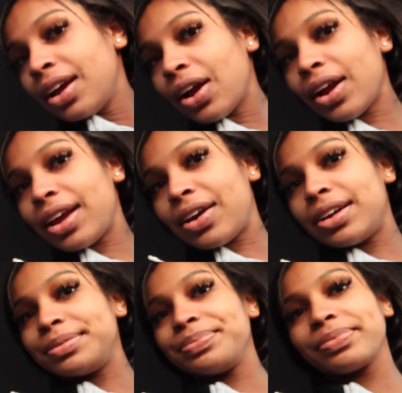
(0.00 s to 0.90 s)
Alright,
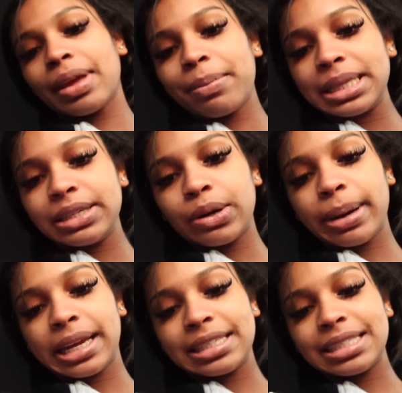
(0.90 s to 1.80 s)
y'all. I'm about to go to
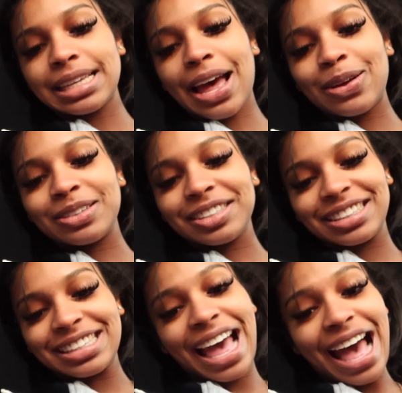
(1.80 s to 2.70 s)
my cousin's house.
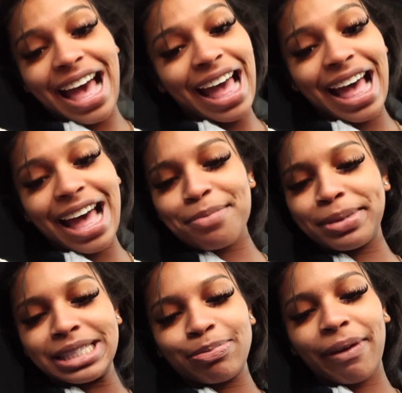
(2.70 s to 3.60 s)
Ah, I
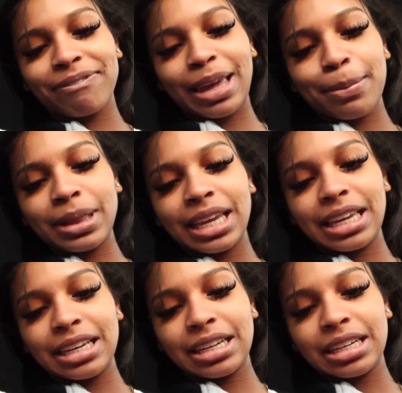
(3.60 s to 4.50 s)
miss my
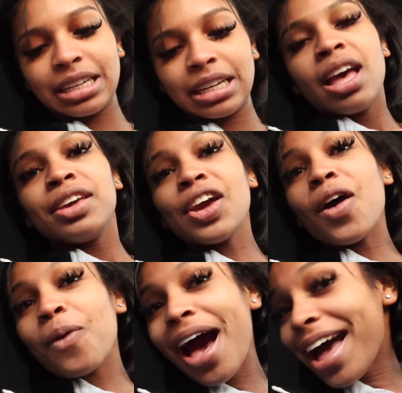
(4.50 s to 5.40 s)
family.
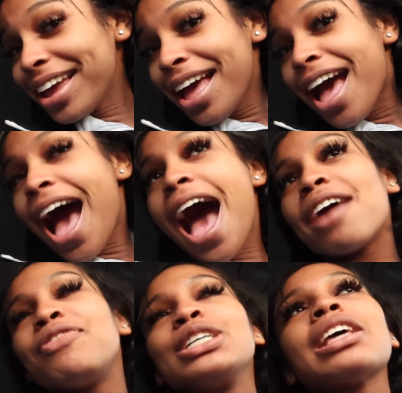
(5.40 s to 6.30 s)
Y'all, why?
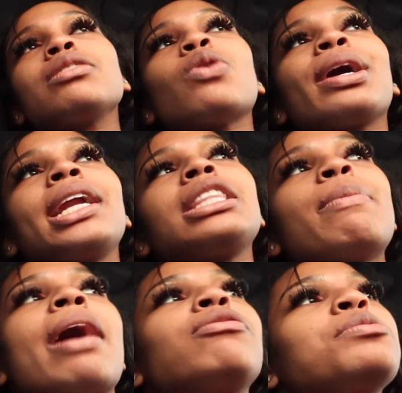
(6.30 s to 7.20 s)
At first, I was walking out the
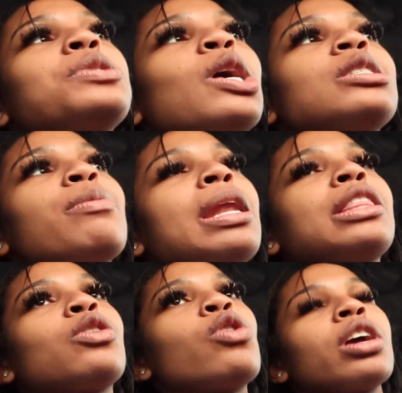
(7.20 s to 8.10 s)
bathroom, saw somebody
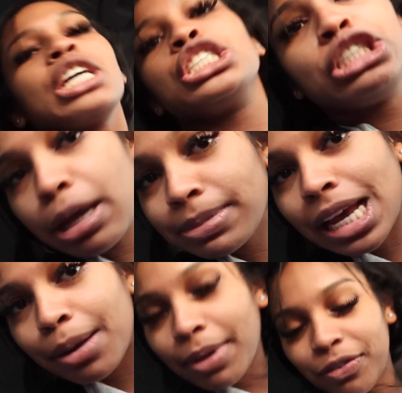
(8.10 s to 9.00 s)
at the corner, jumped
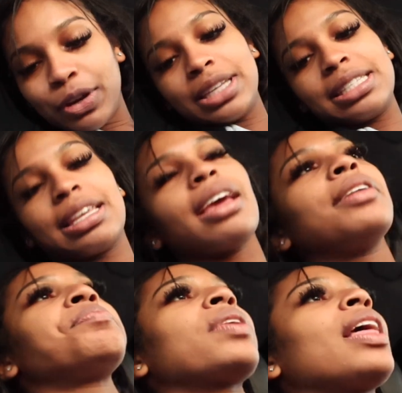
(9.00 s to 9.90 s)
out of my freaking
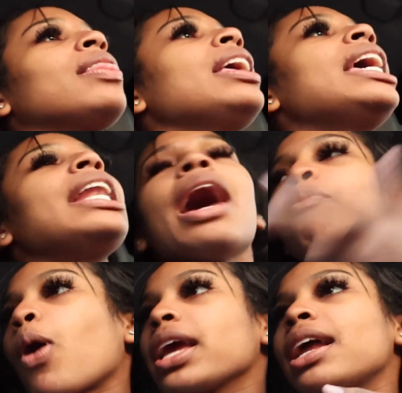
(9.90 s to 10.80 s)
skin. Then,
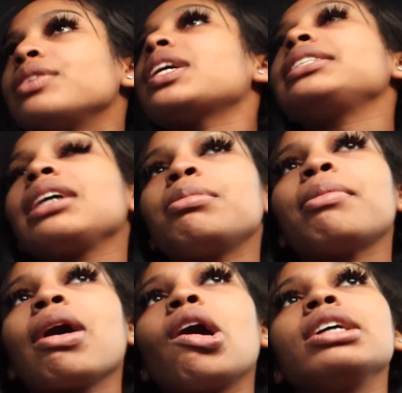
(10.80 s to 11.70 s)
I'm walking outside to come to
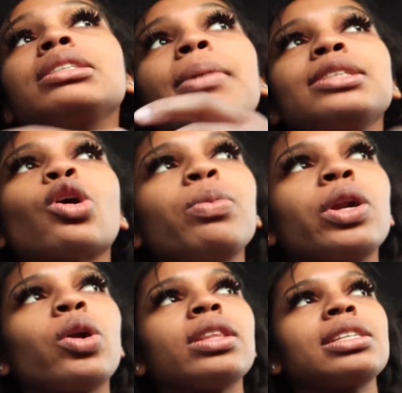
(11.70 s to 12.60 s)
my car, somebody's opened
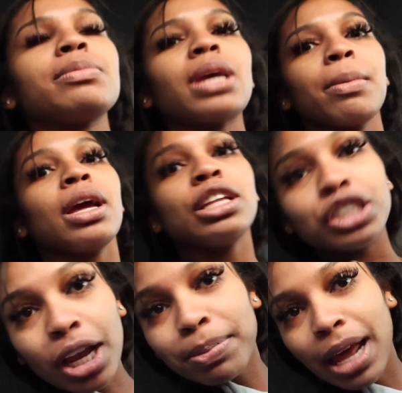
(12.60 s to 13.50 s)
the door at the same time,
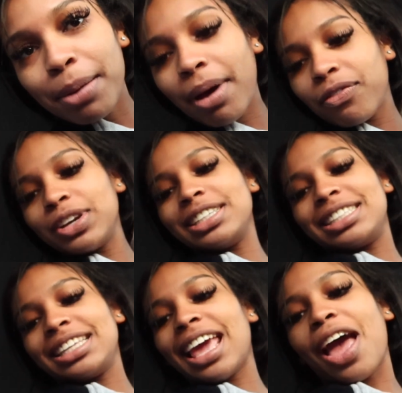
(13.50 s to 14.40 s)
jumped out of my freaking
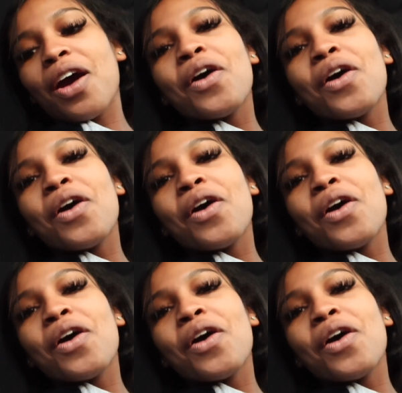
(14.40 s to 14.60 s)
skin.